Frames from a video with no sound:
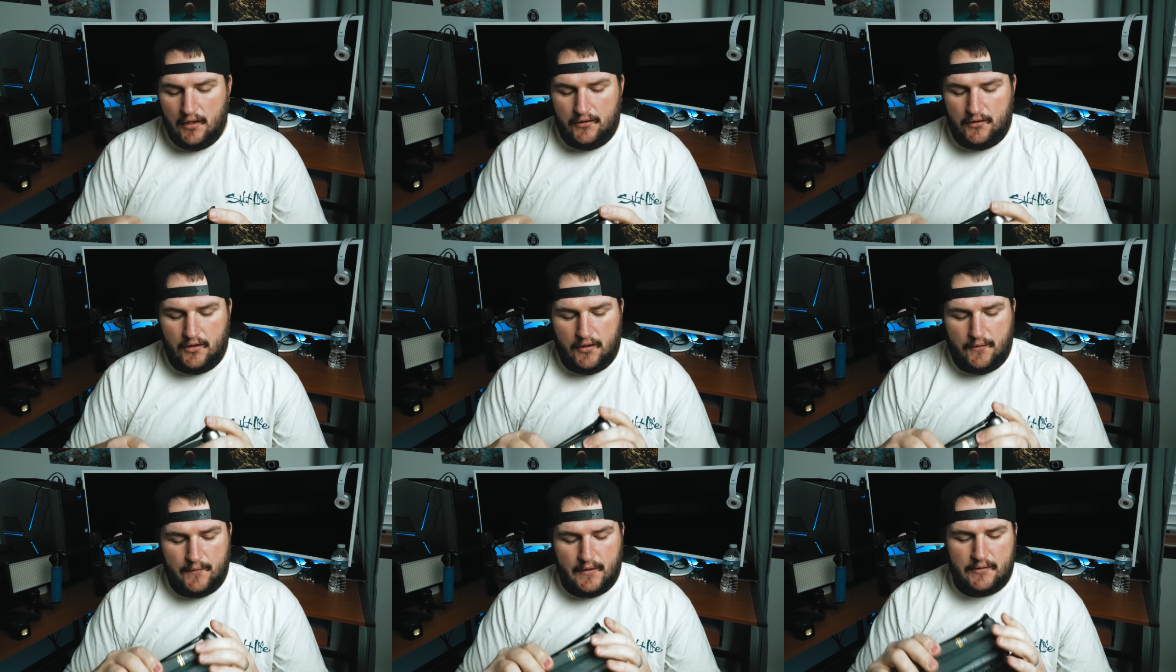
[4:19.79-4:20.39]

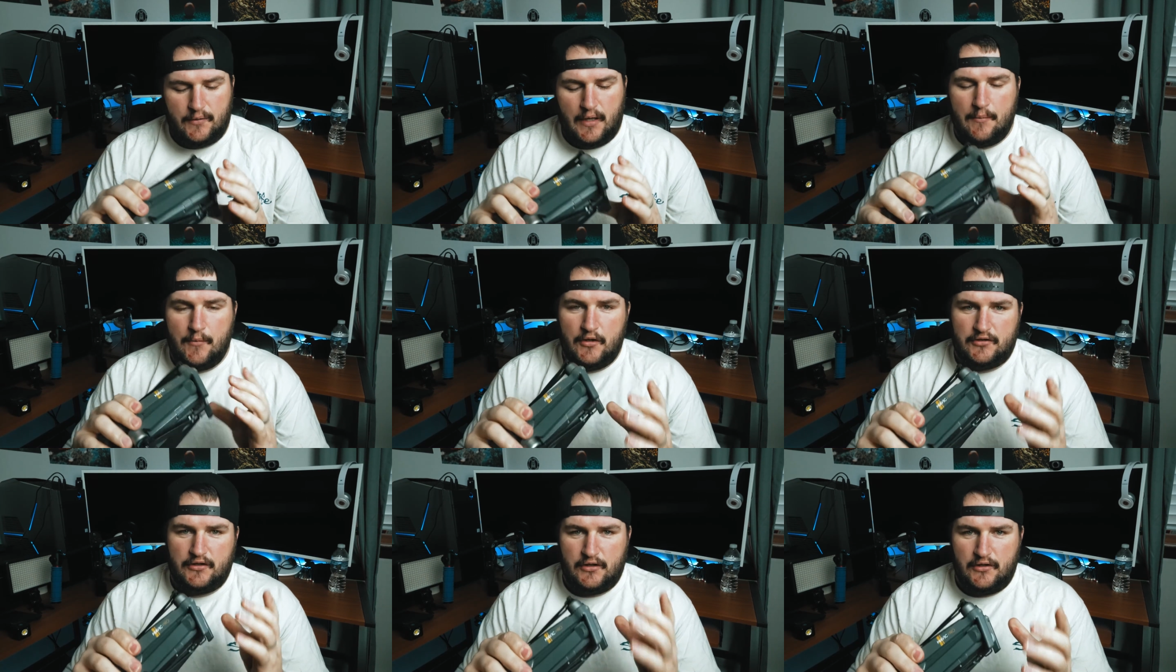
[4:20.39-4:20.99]
So that's what I
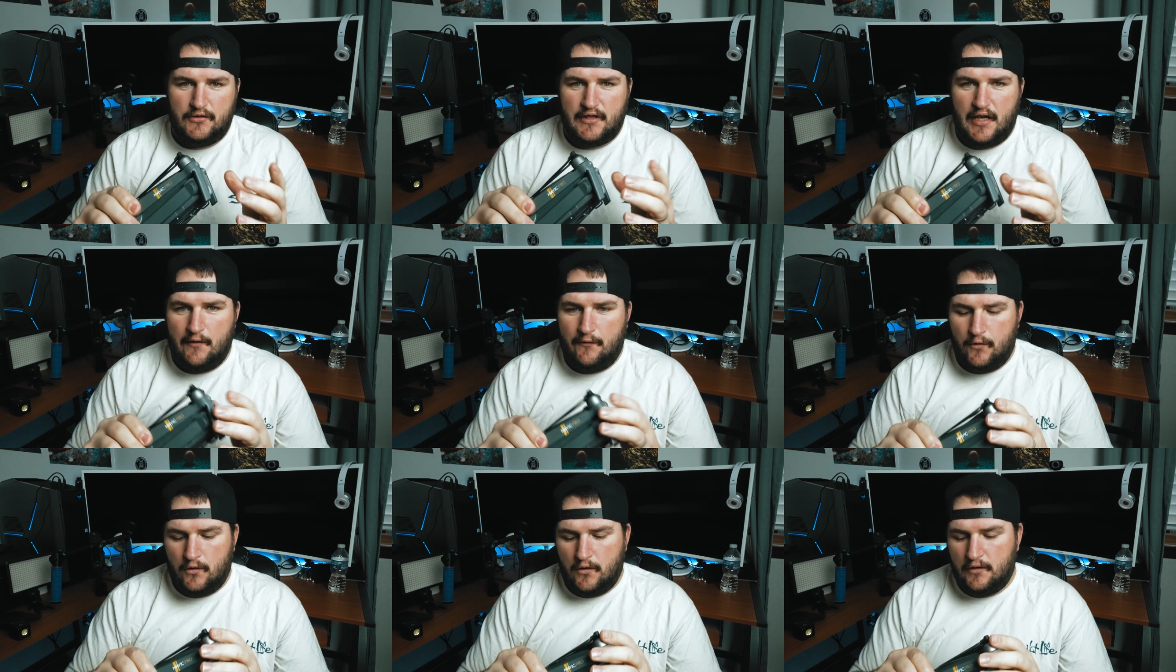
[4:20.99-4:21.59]
mostly use
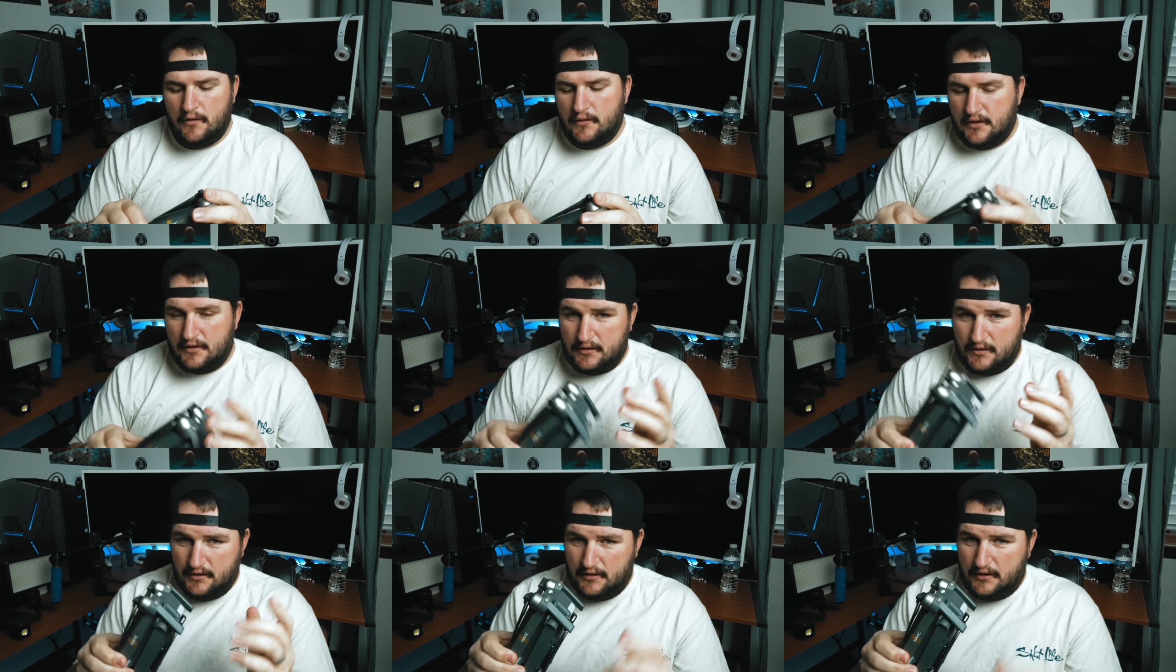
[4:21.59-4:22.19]
that for.
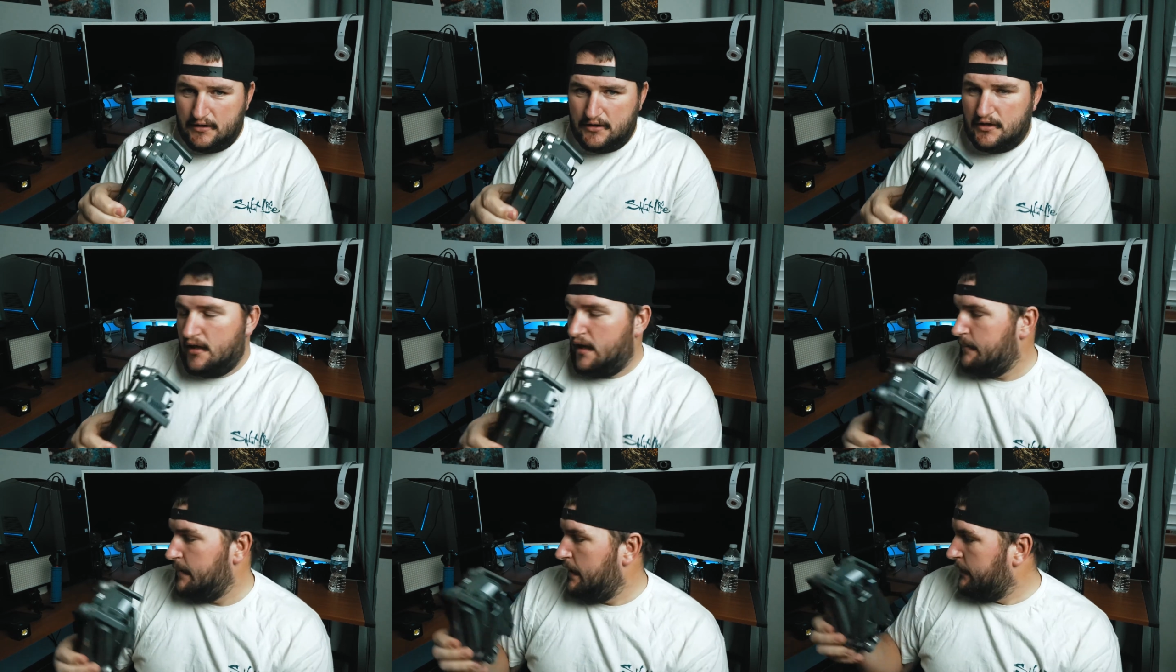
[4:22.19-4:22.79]
This is the
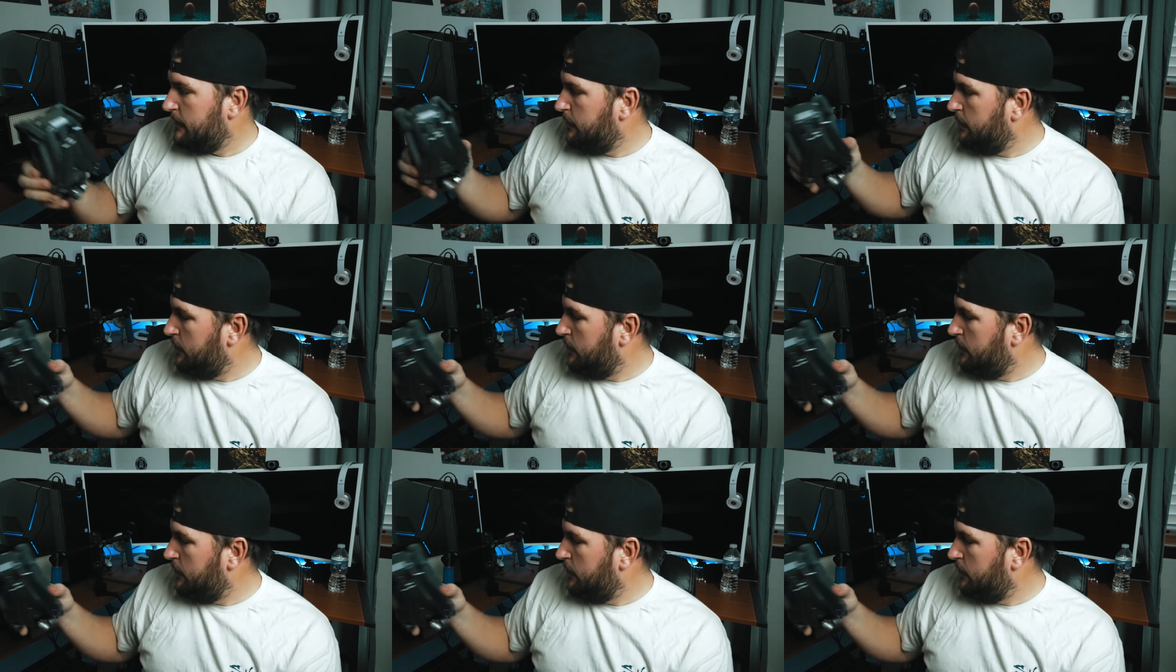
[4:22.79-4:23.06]
DJI Mavic